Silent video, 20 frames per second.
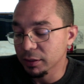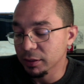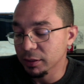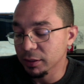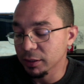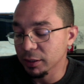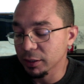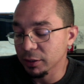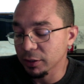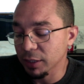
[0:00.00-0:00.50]

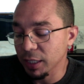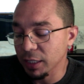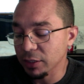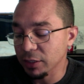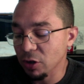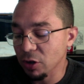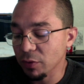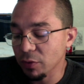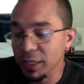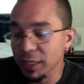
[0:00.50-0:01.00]
You know, that's
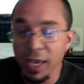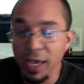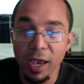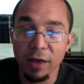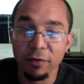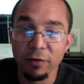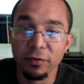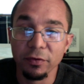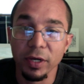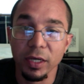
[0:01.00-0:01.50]
all we can
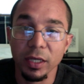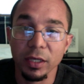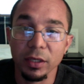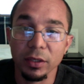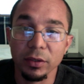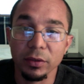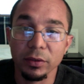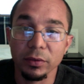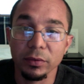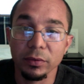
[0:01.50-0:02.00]
fucking
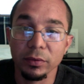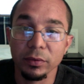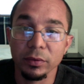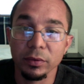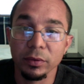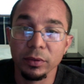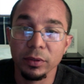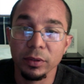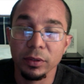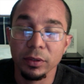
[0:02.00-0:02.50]
do.
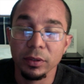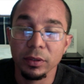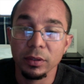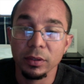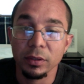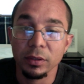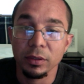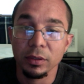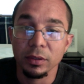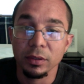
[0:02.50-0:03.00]

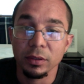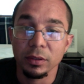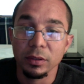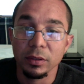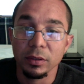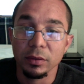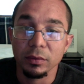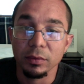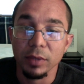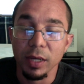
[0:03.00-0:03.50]

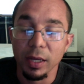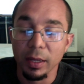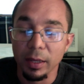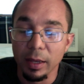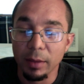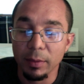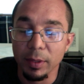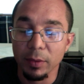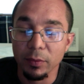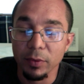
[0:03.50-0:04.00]
But I
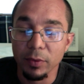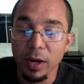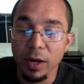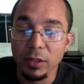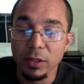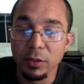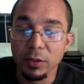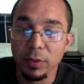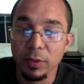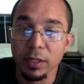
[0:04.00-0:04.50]
mean, what else
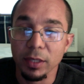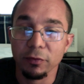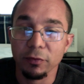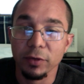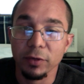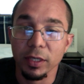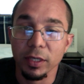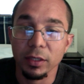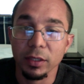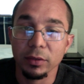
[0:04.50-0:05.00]
are we gonna
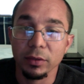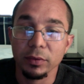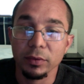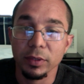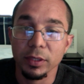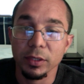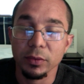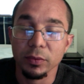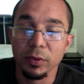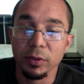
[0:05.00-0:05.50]
fucking do in
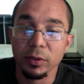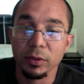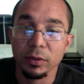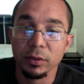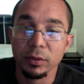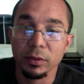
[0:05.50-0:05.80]
this world?